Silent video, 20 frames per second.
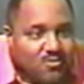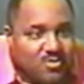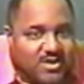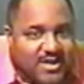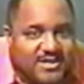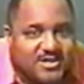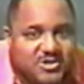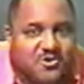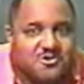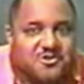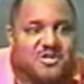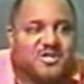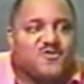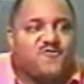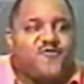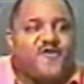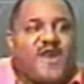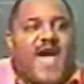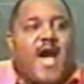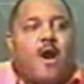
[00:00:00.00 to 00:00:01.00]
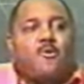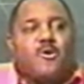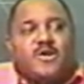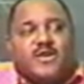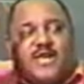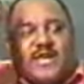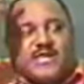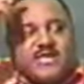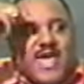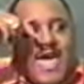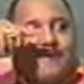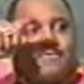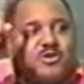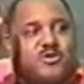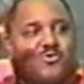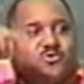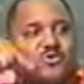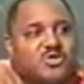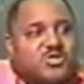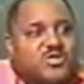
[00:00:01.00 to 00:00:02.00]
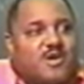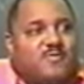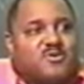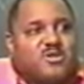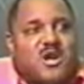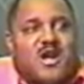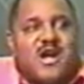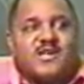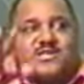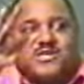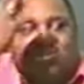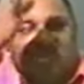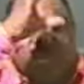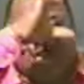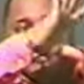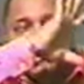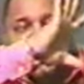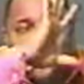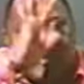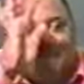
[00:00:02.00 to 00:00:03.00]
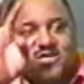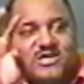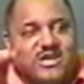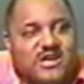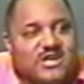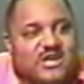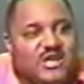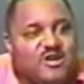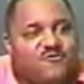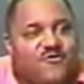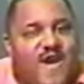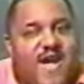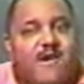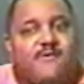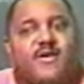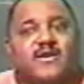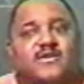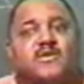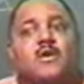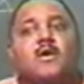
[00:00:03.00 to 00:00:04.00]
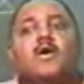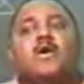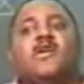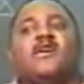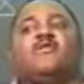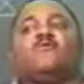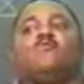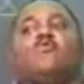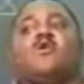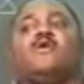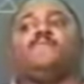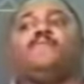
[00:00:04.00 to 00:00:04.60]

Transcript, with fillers: when they took this flower and they tapped into the subconscious and they start seeing these fairies, in